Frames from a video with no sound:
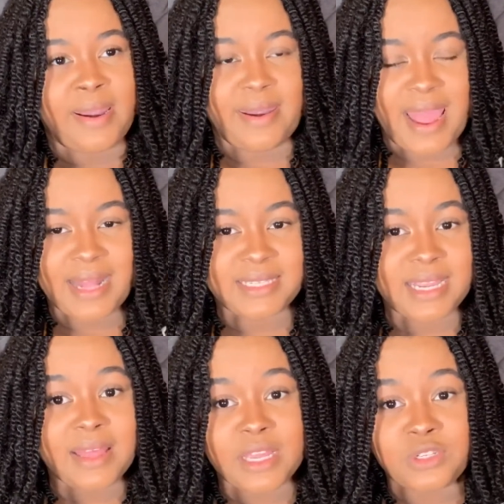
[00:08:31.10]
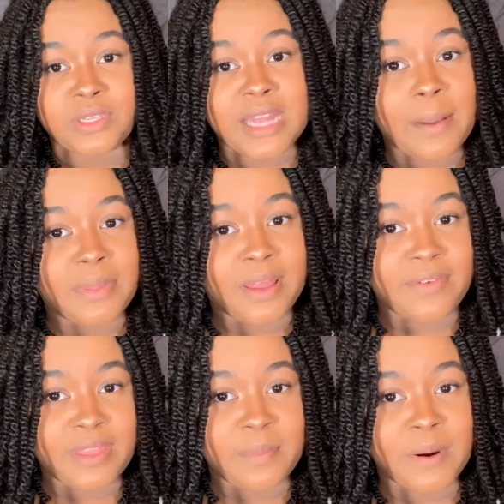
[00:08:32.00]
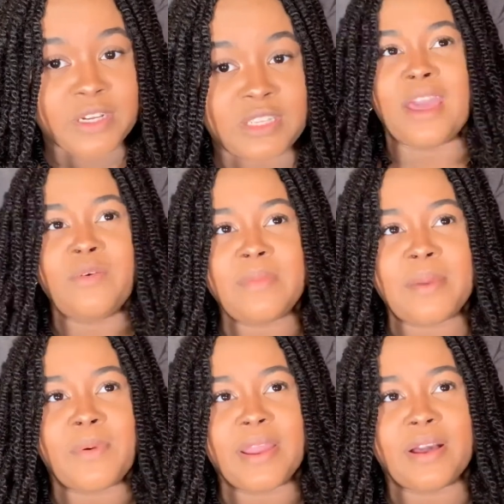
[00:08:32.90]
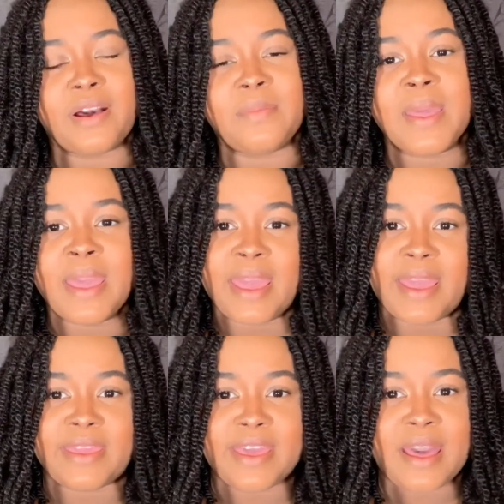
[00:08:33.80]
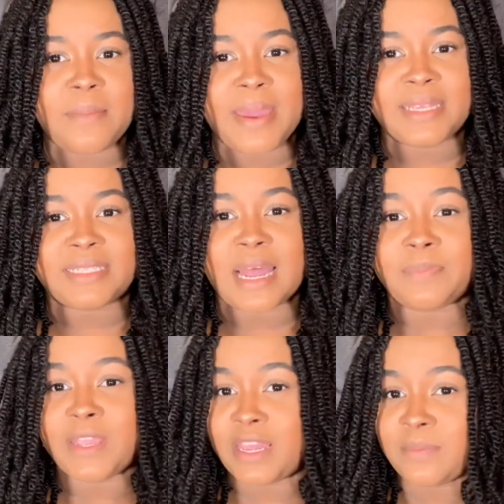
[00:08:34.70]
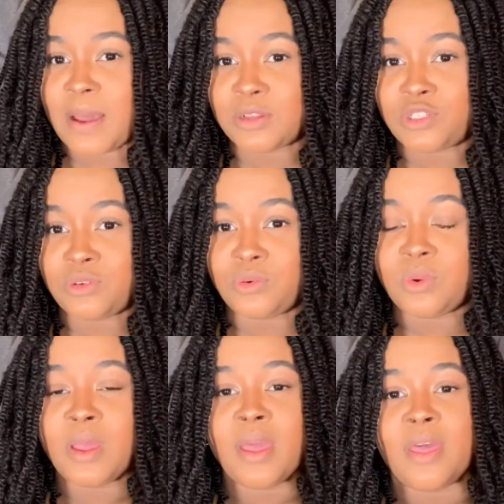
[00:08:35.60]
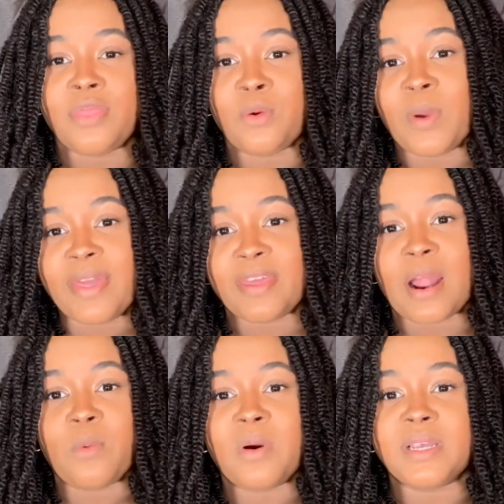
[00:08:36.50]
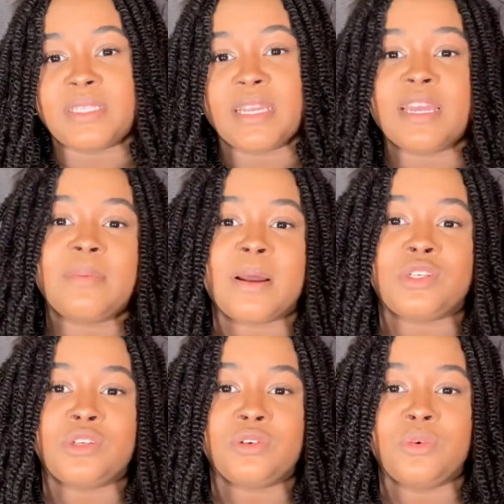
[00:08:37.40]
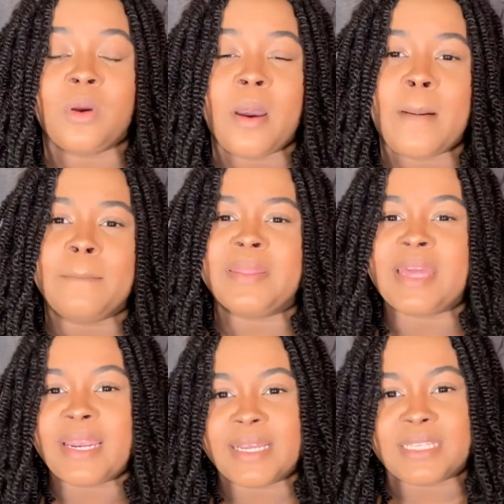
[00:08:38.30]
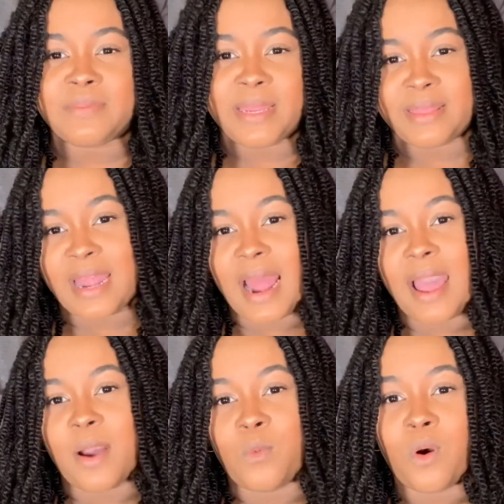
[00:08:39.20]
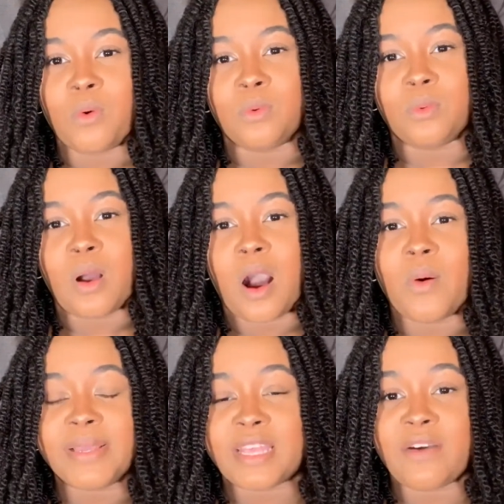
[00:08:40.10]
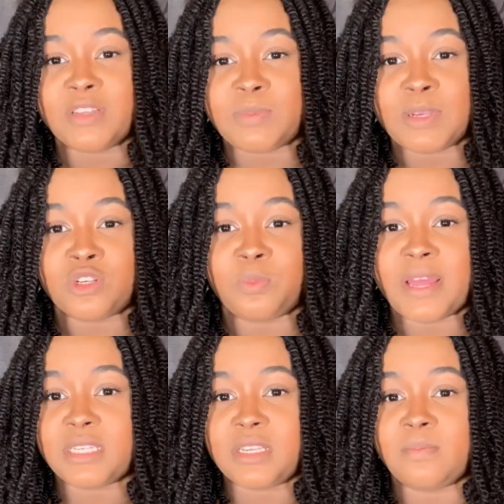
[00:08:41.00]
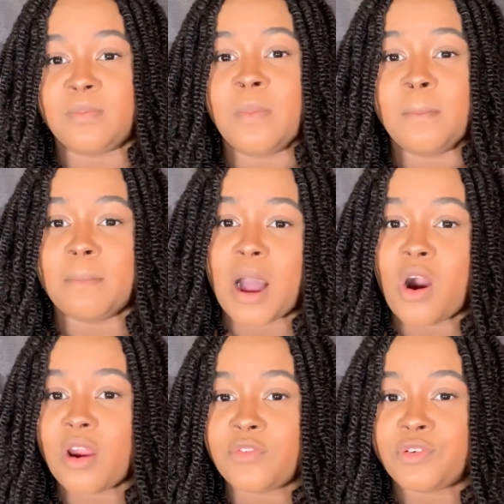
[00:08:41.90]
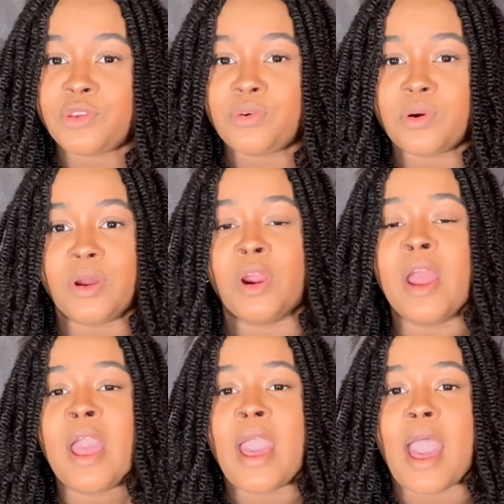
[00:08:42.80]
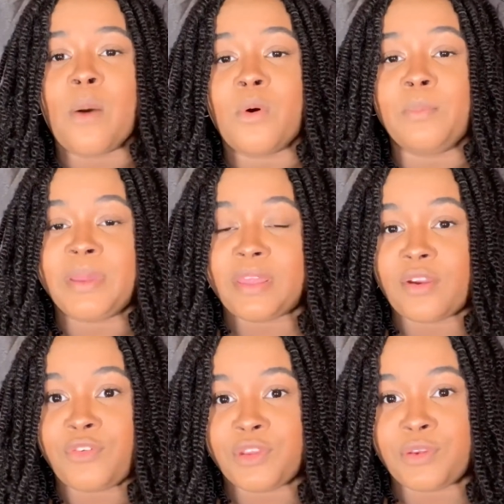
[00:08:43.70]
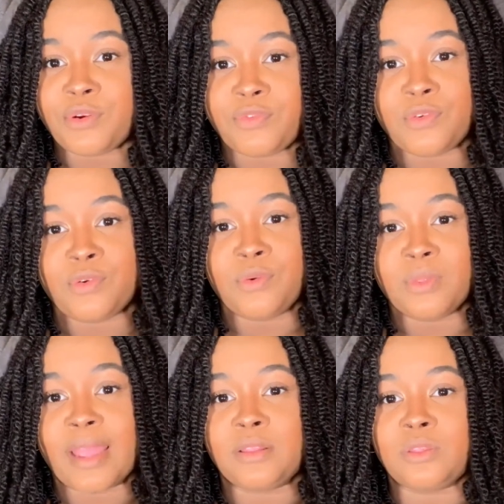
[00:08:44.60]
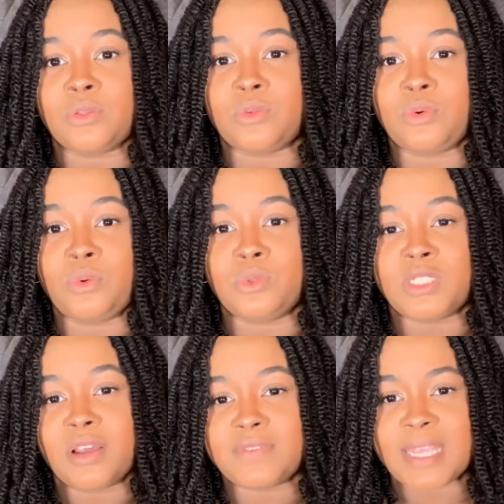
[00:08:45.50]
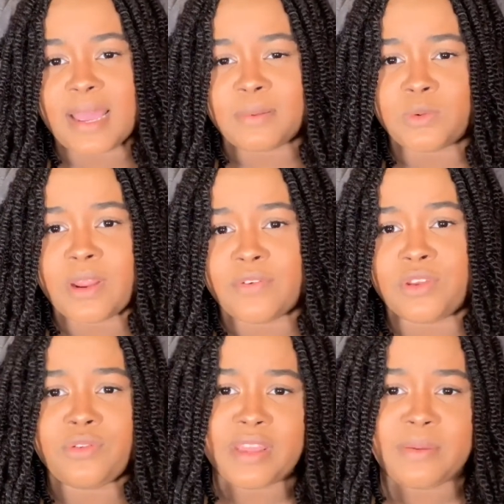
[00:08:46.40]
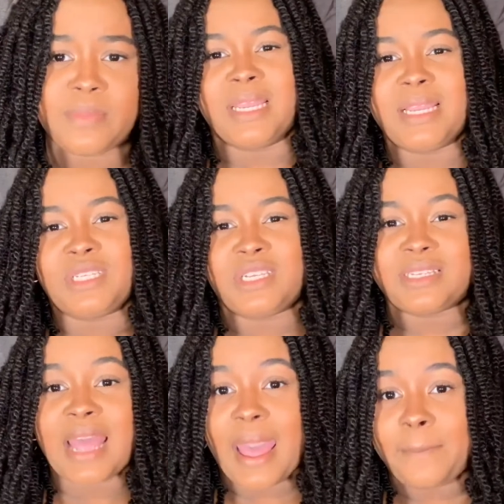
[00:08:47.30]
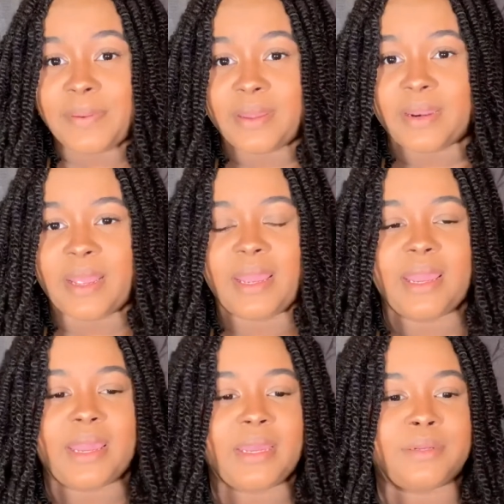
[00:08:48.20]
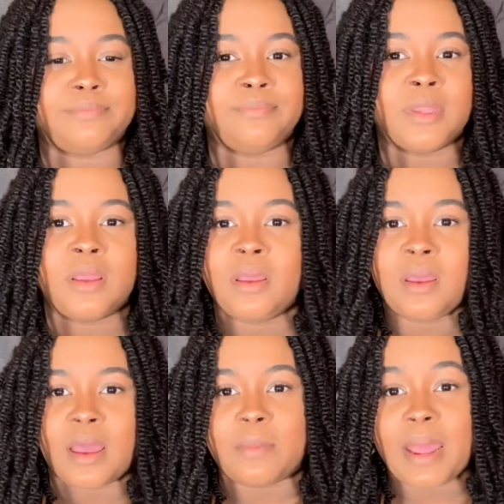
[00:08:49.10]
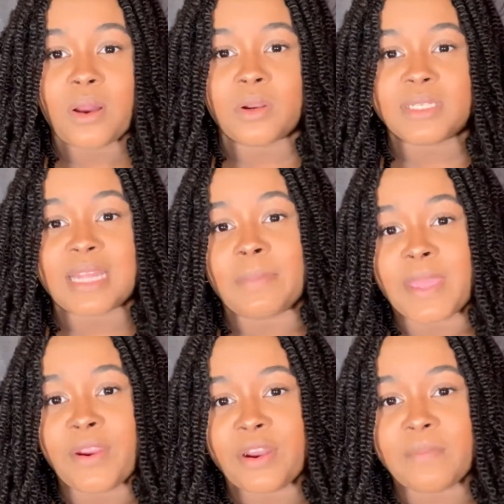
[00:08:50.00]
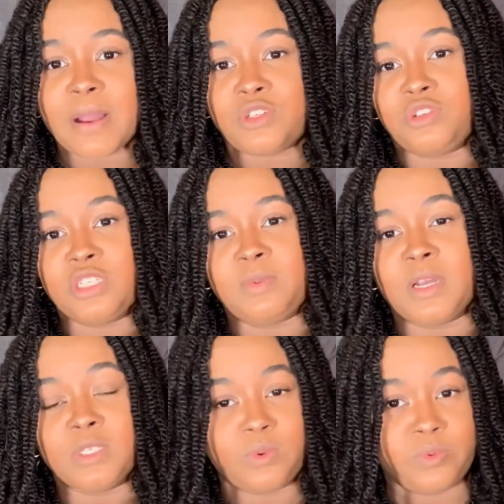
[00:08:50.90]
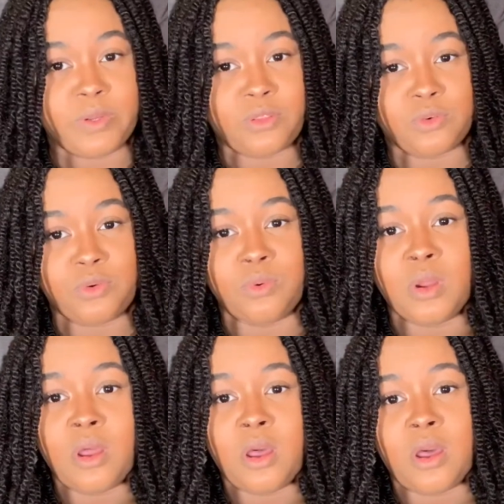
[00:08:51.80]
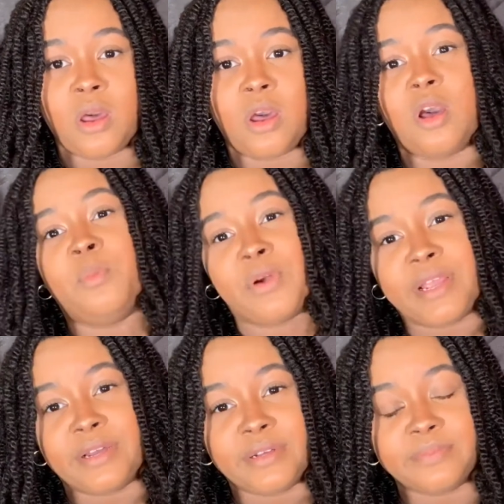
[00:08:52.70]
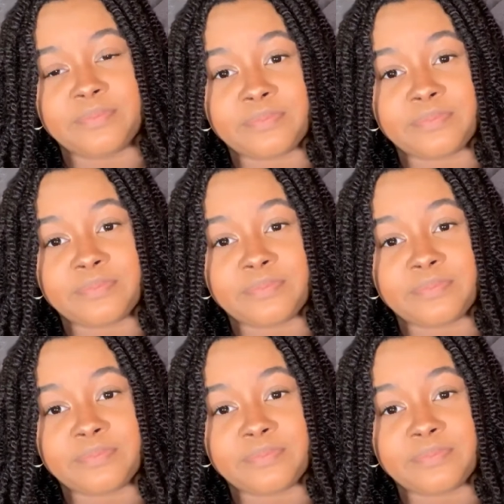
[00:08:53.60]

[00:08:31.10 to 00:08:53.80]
Not saying that you stop loving that person. Yeah, we may break up, and yeah, I may stop thinking about you the way that I was thinking about you, but that doesn't mean that I won't always have a special place in my heart for you, or I won't be there for you if you, like, through tough times whenever you need me. Things just happen, and I'm not going to stop caring about you just because we went through a breakup.